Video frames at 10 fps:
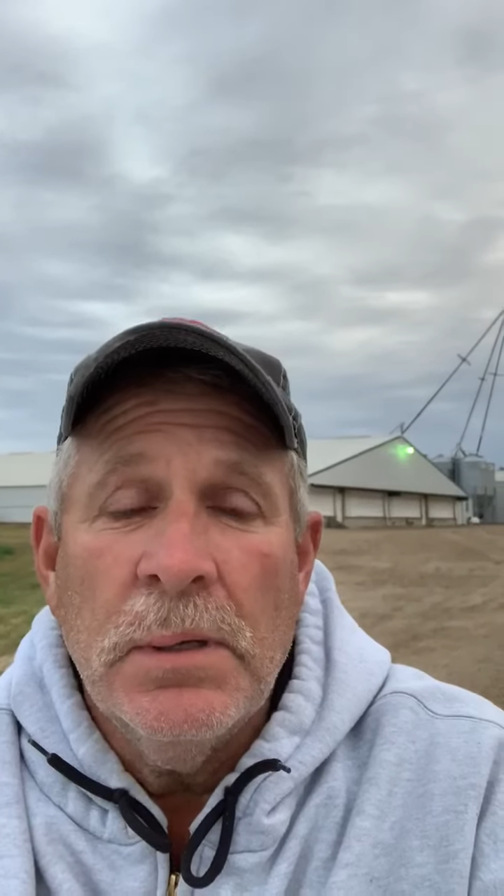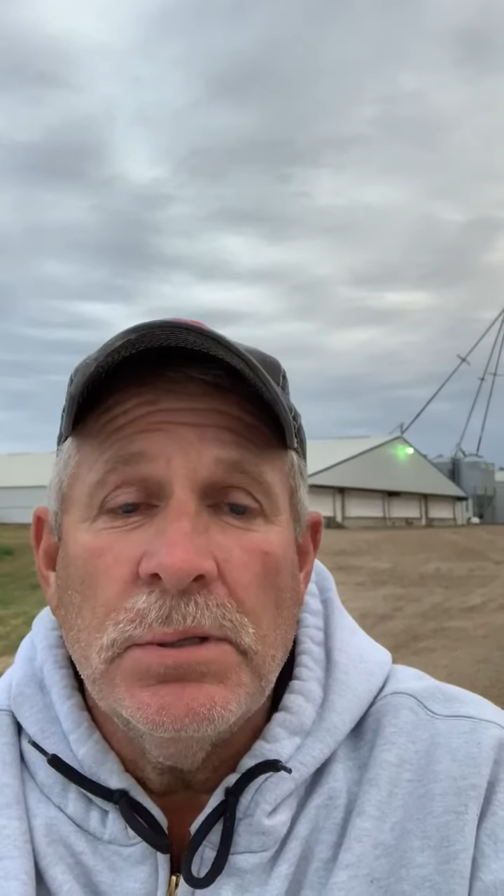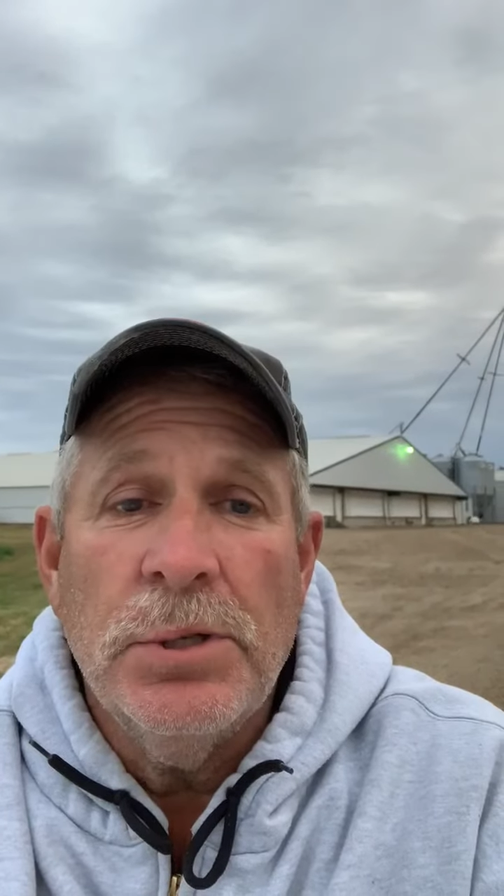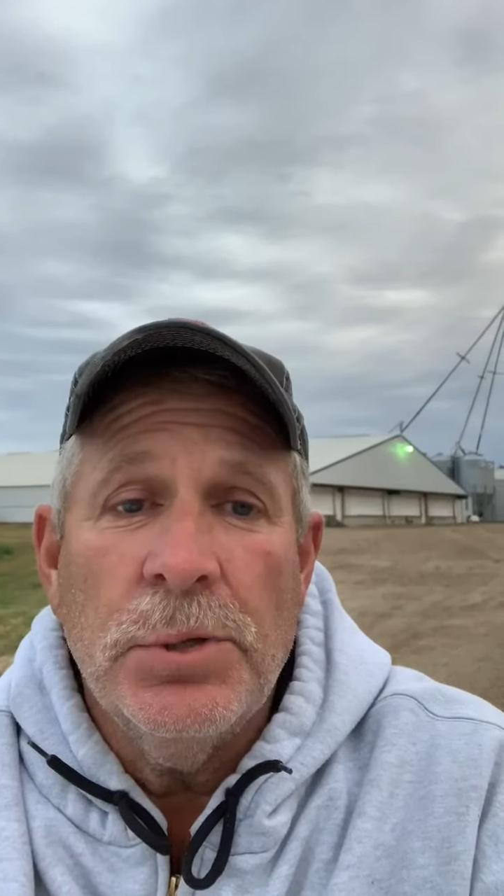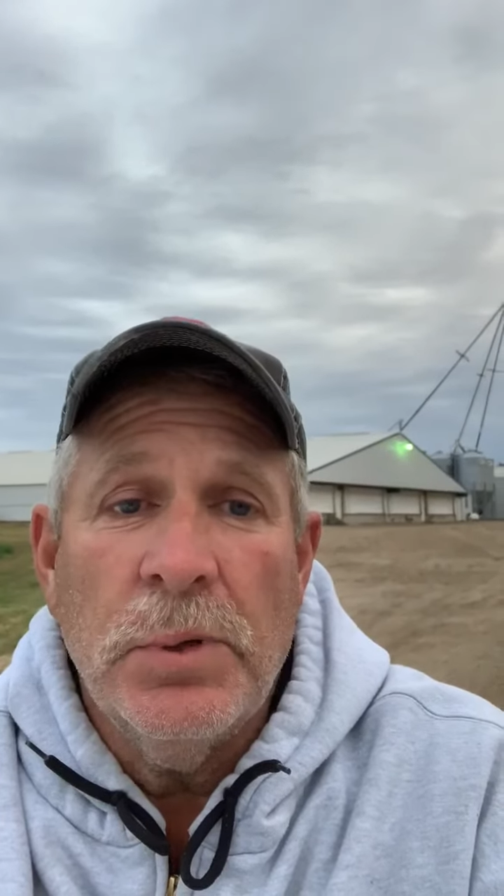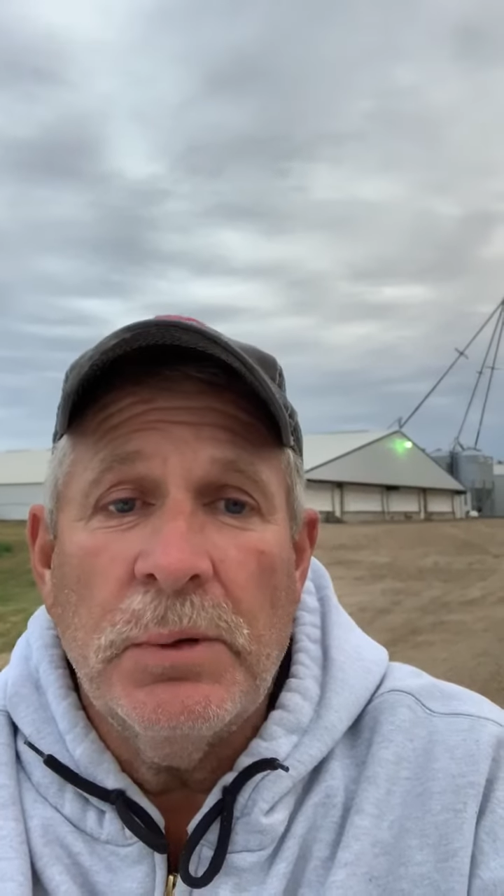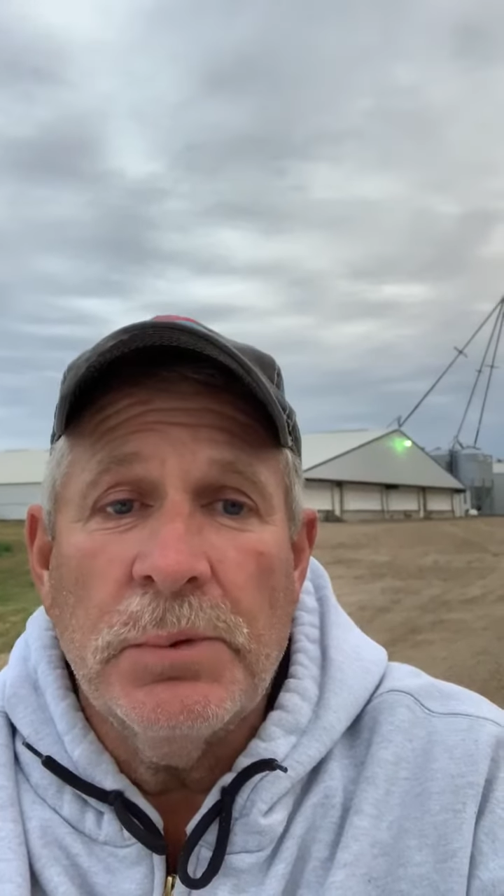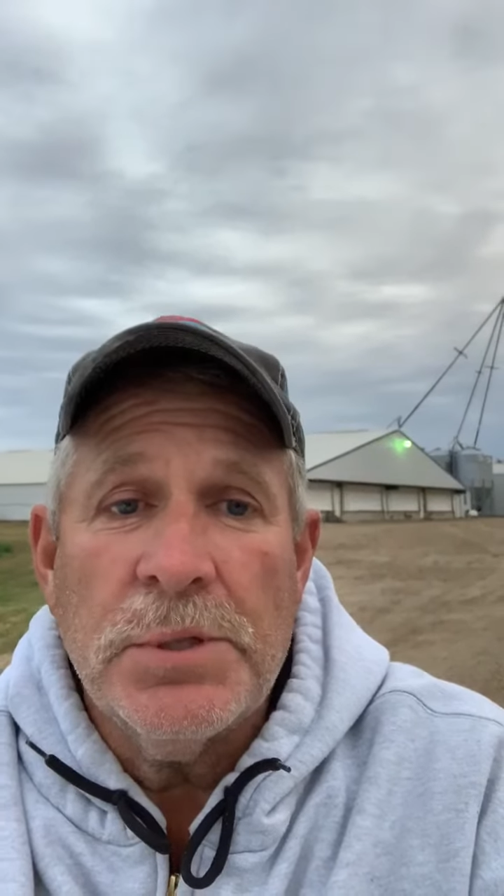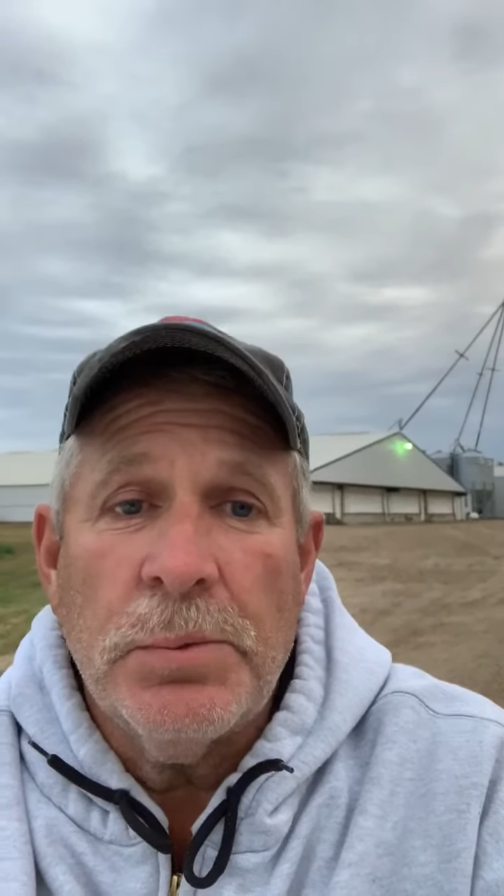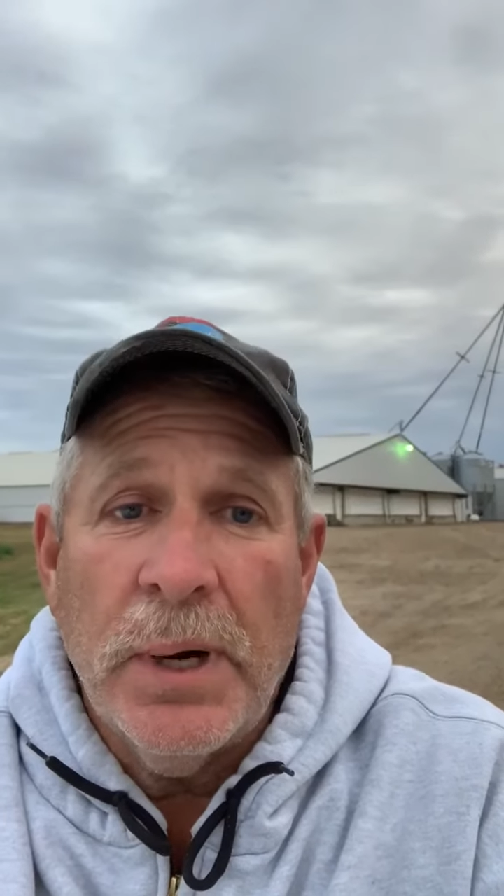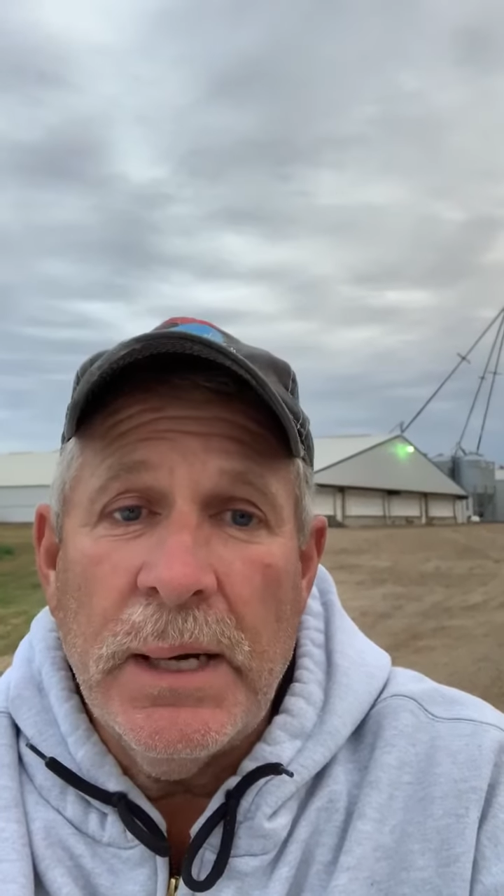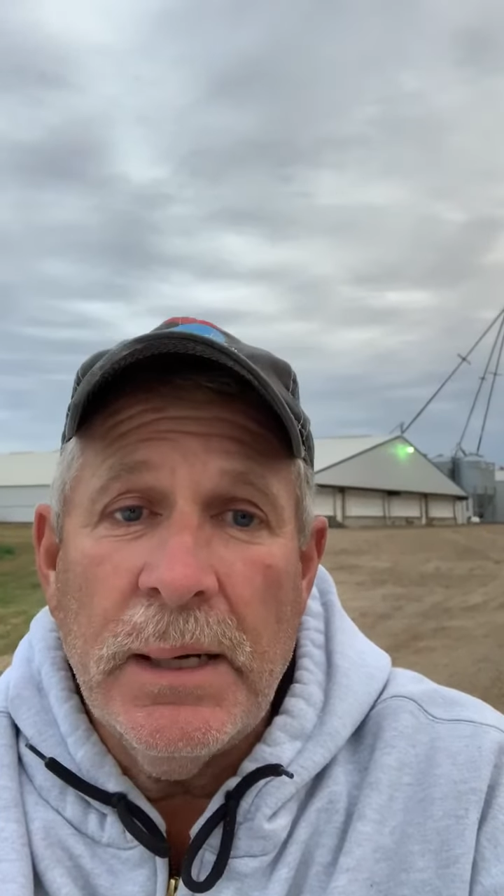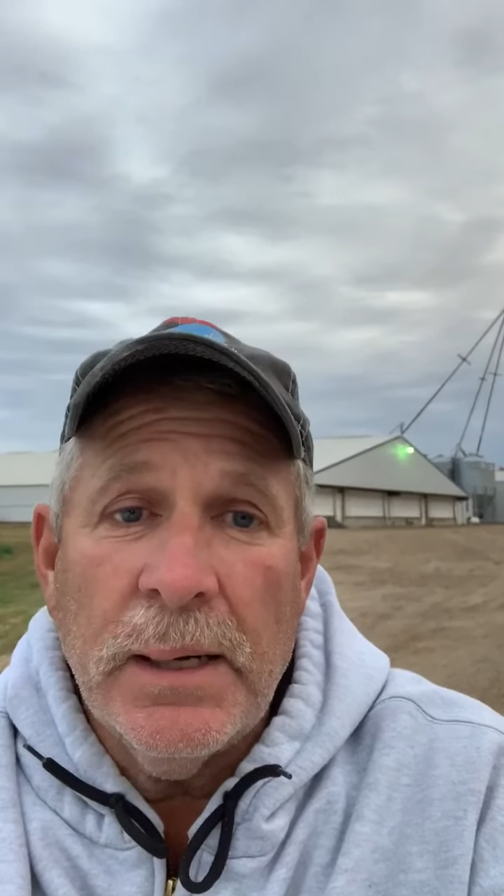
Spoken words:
to doing what's right,